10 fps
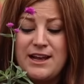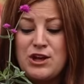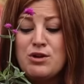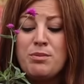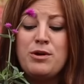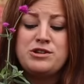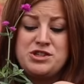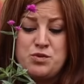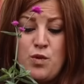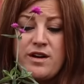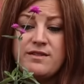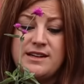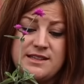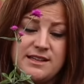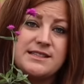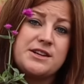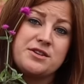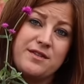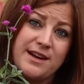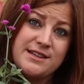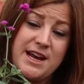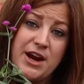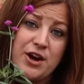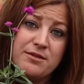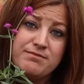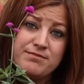like you could put just one of these in the center of a container.